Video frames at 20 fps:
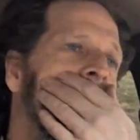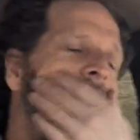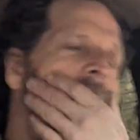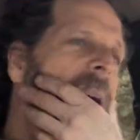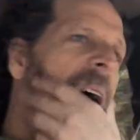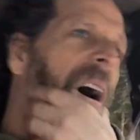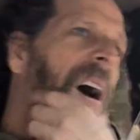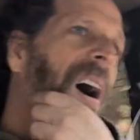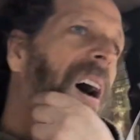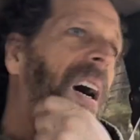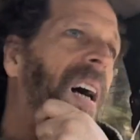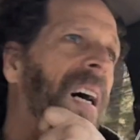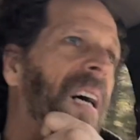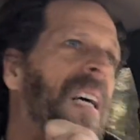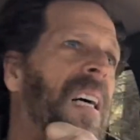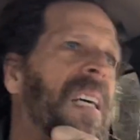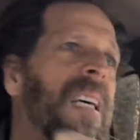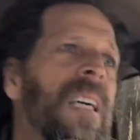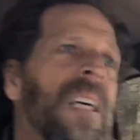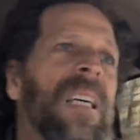
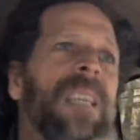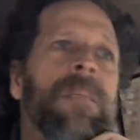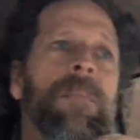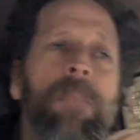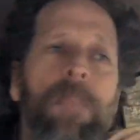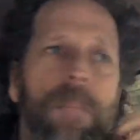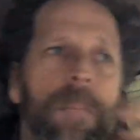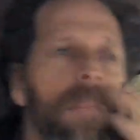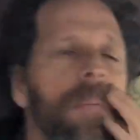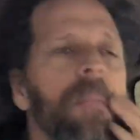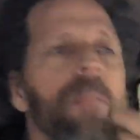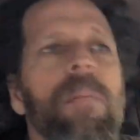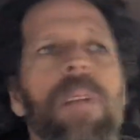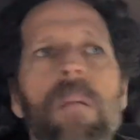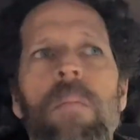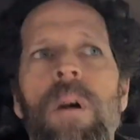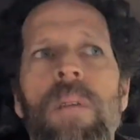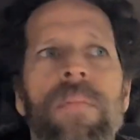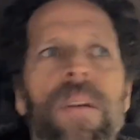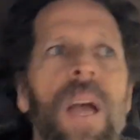
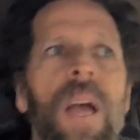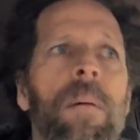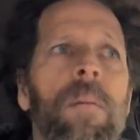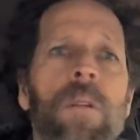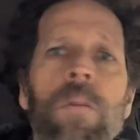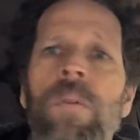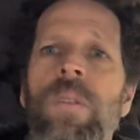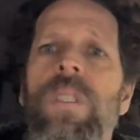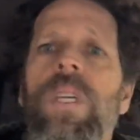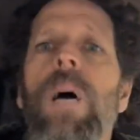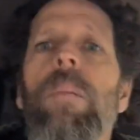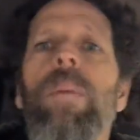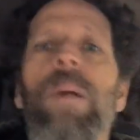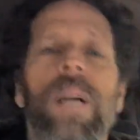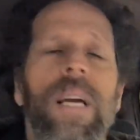My family was up,